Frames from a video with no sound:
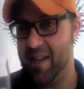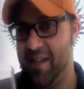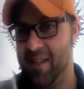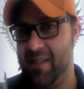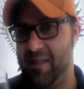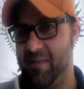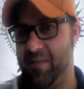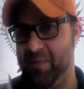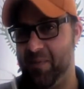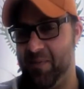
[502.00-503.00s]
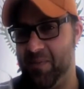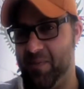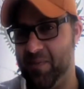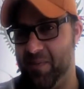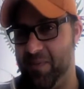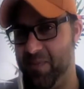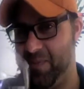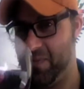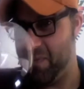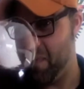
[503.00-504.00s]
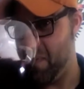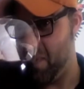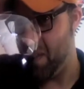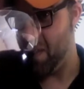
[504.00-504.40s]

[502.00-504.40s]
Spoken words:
The person shown says nothing.